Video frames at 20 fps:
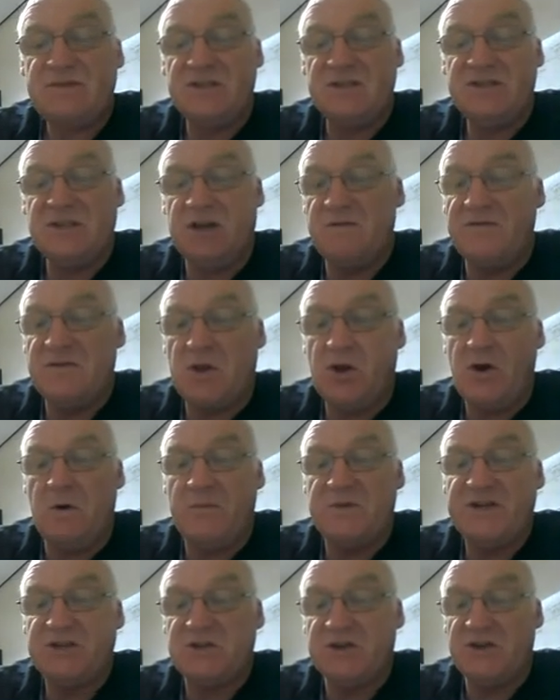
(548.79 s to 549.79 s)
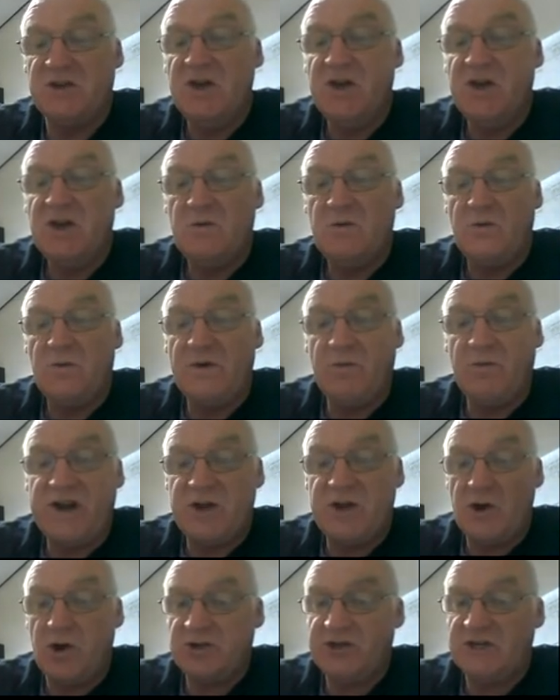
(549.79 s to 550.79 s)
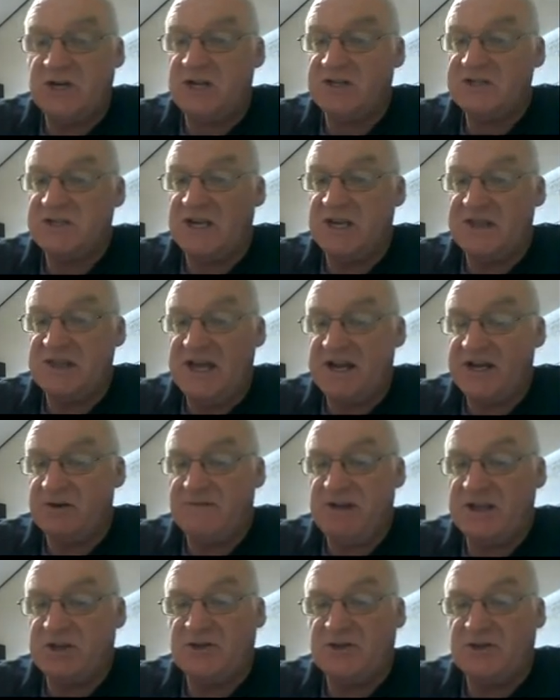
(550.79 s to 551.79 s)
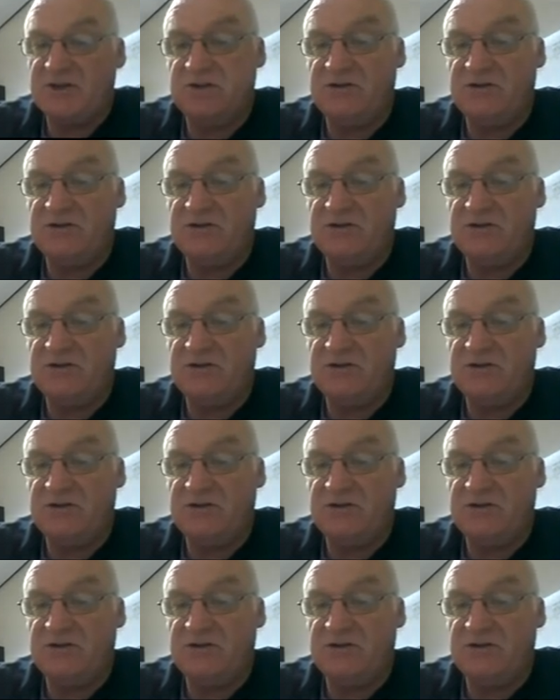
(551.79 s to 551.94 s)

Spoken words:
So for the competition, we're not tasking in that direction.